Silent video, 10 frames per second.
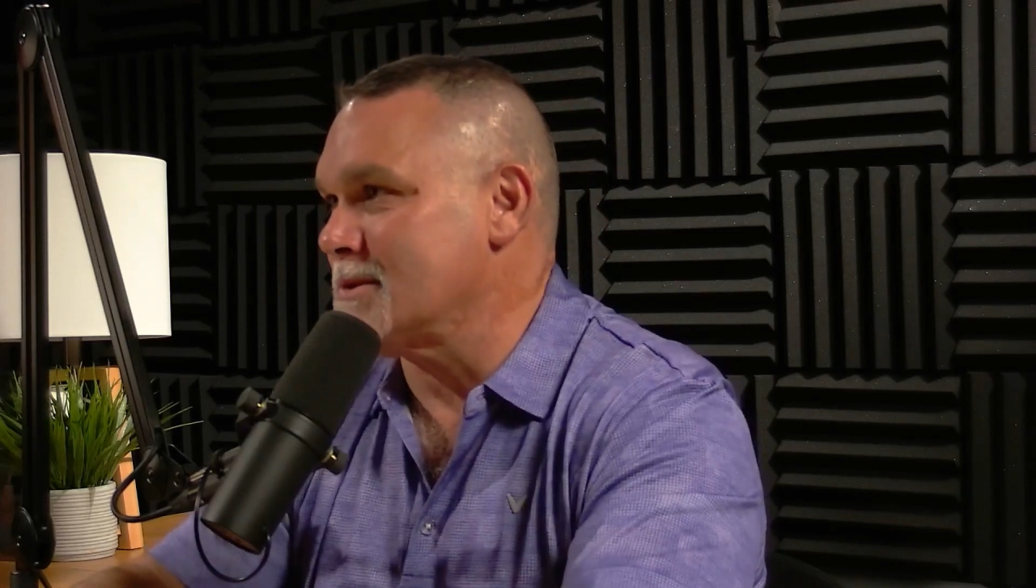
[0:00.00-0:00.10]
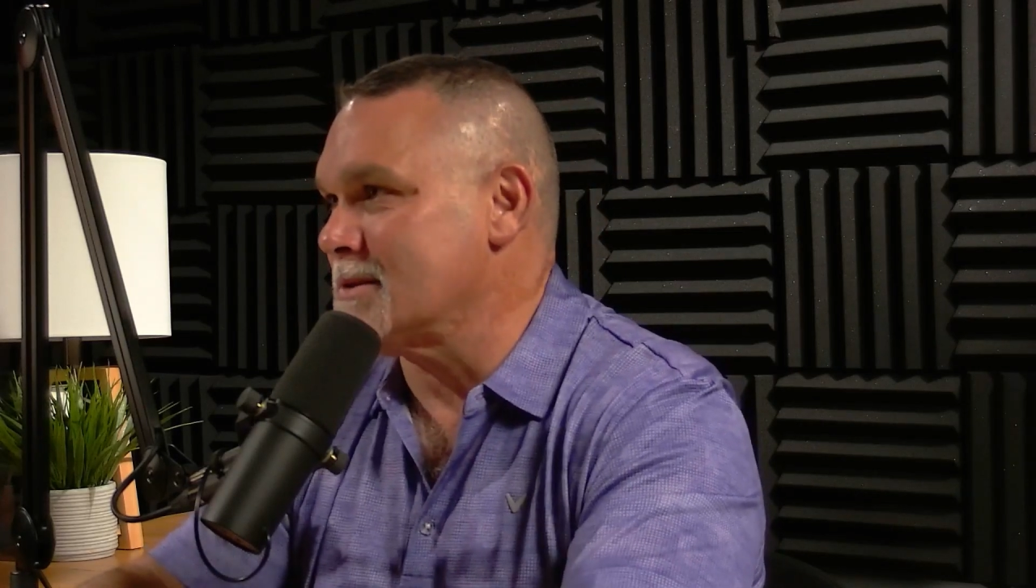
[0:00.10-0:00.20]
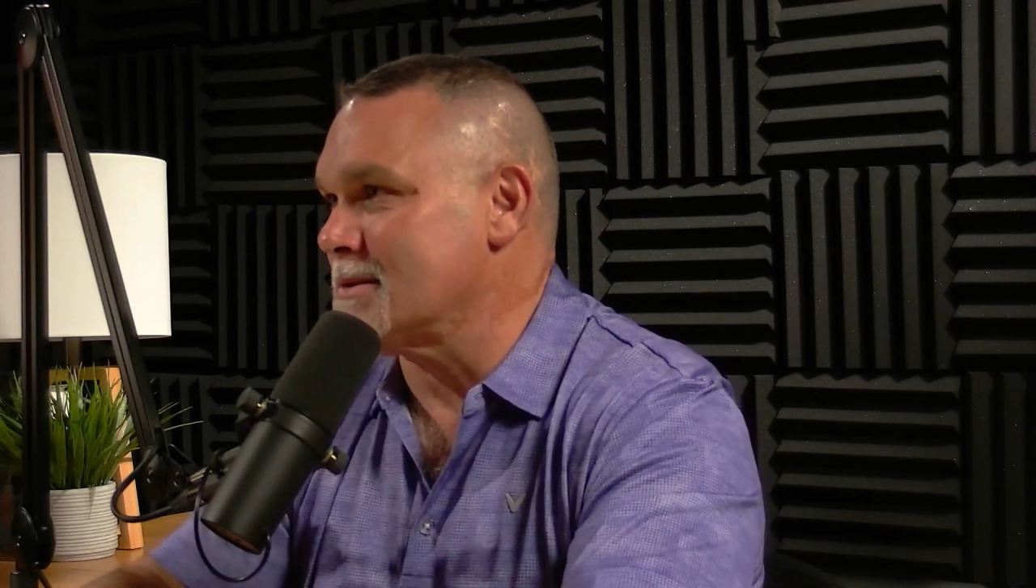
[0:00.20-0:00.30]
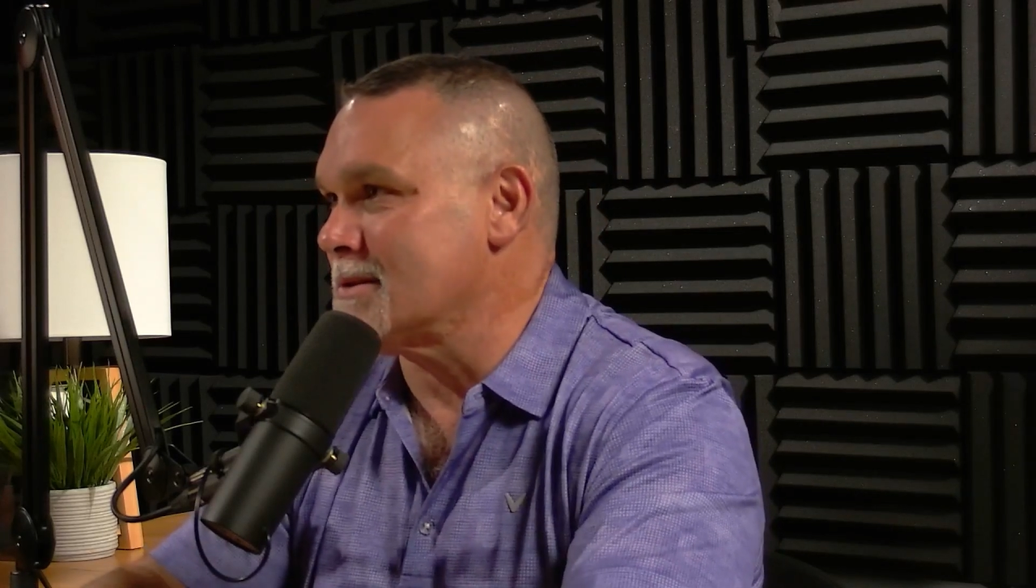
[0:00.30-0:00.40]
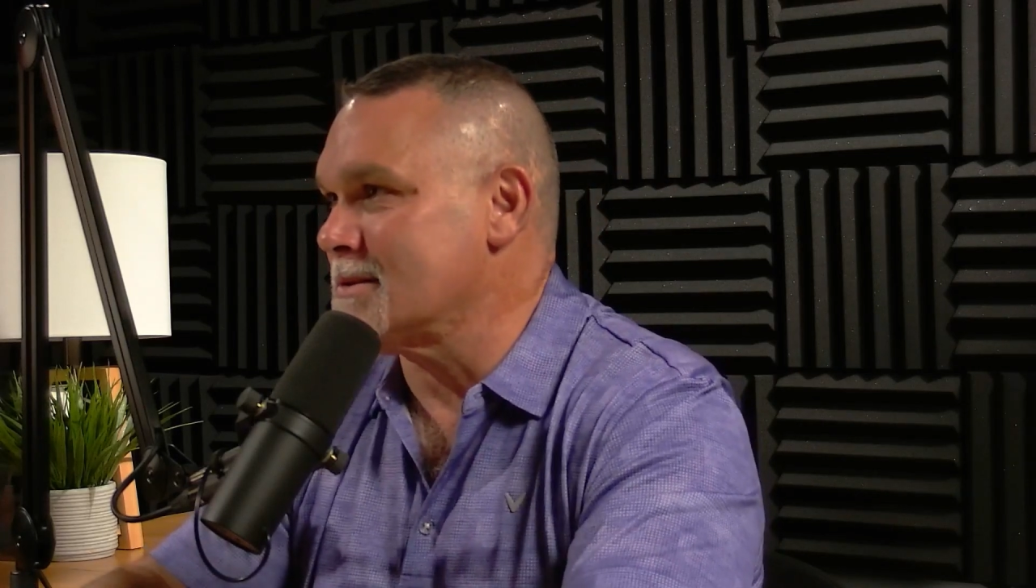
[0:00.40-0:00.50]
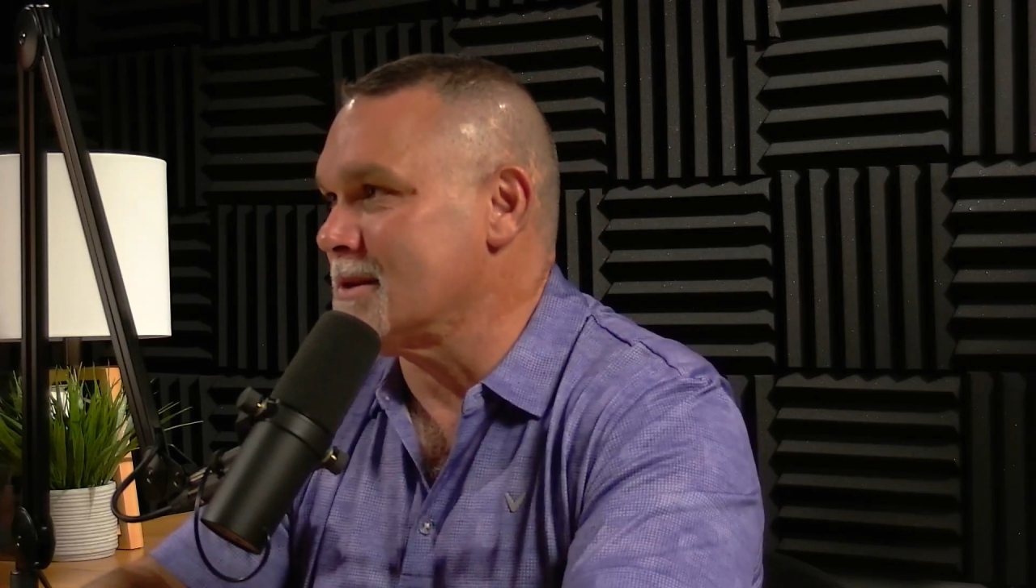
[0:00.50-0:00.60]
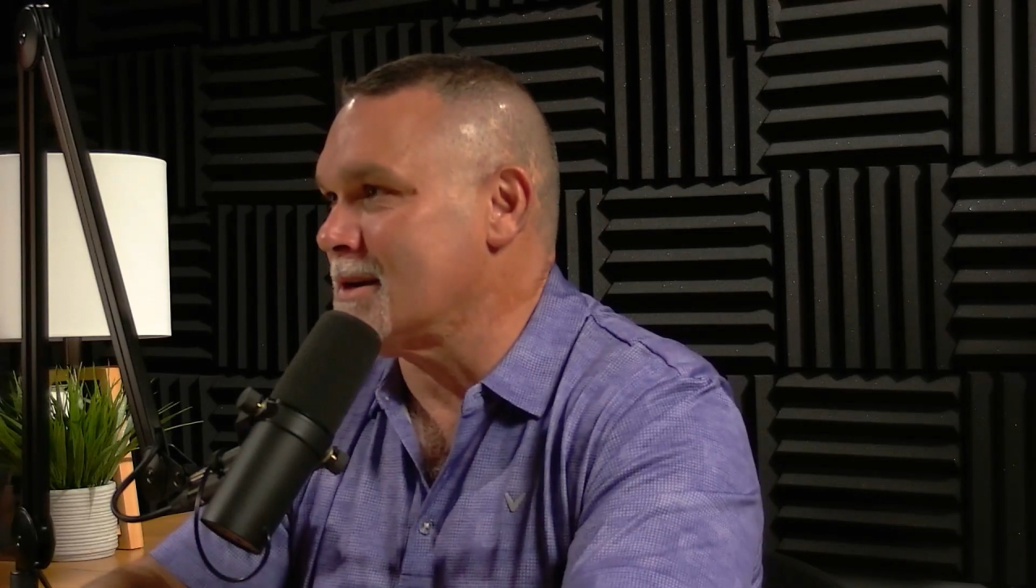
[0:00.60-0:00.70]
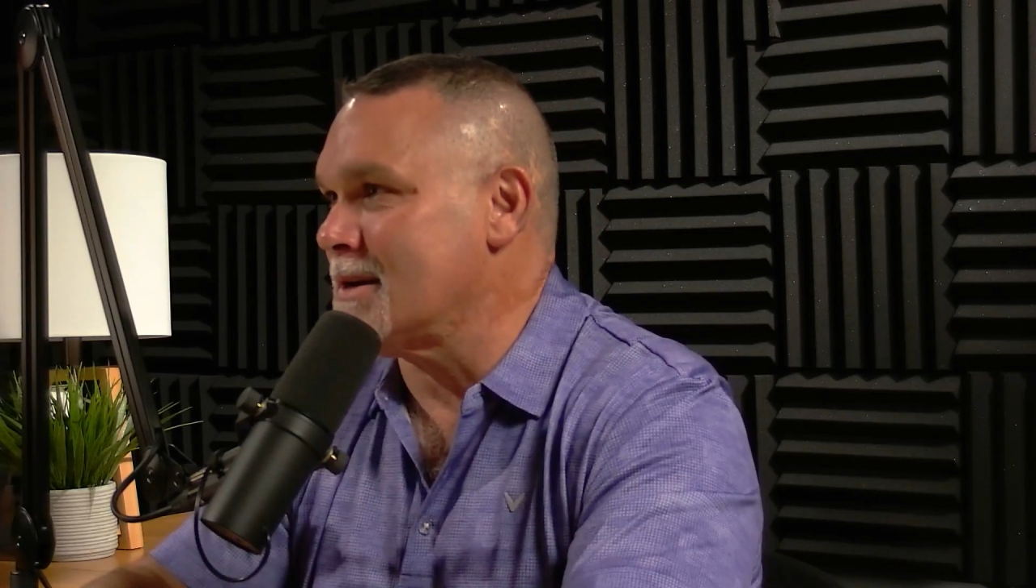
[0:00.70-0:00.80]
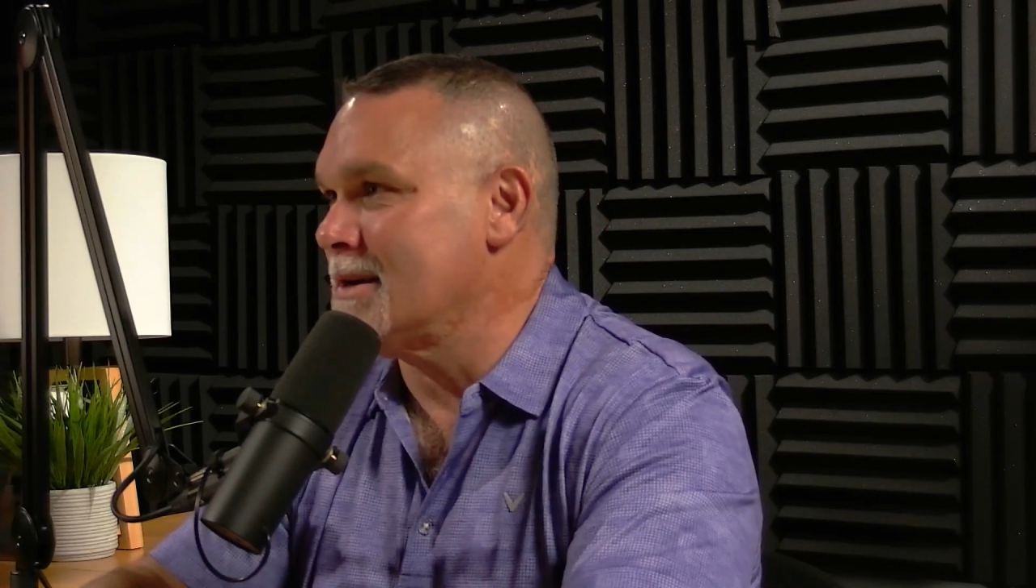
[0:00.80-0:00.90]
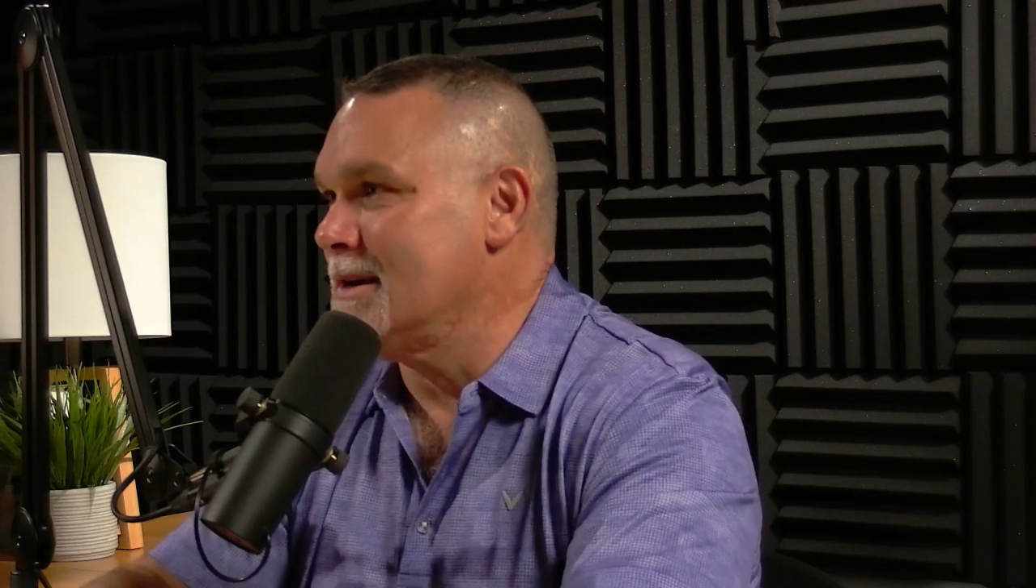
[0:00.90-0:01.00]
Is
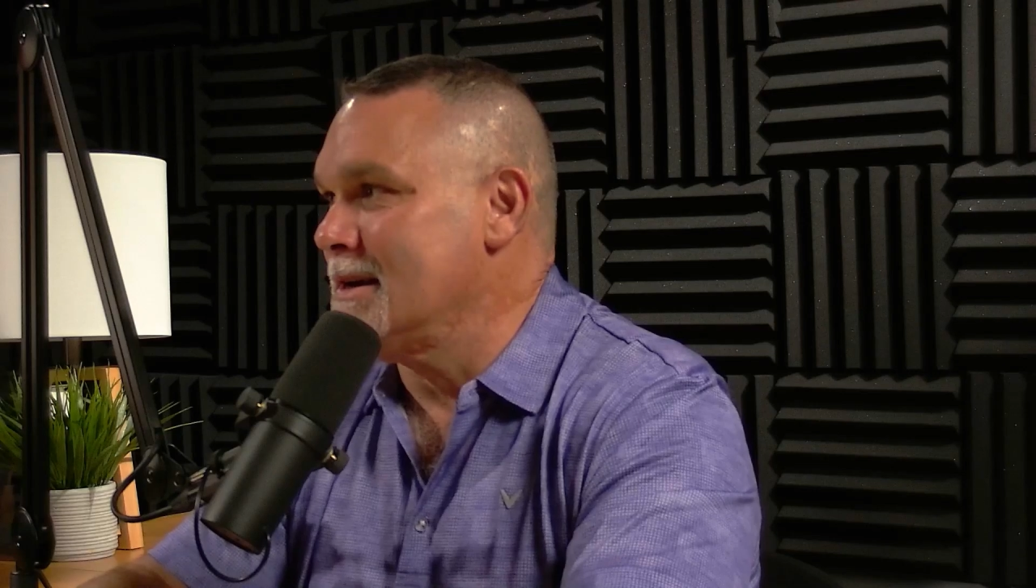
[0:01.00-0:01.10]
that